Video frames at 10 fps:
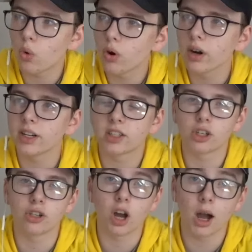or it's a
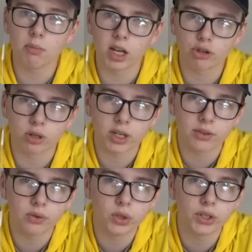good combat trick
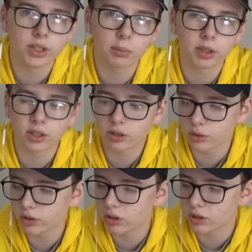if you need something to
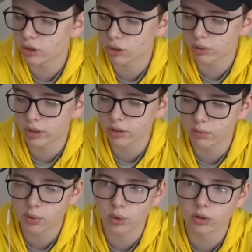destroy your
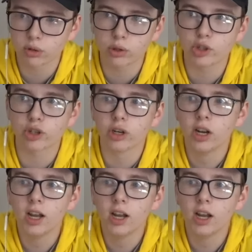opponent's creature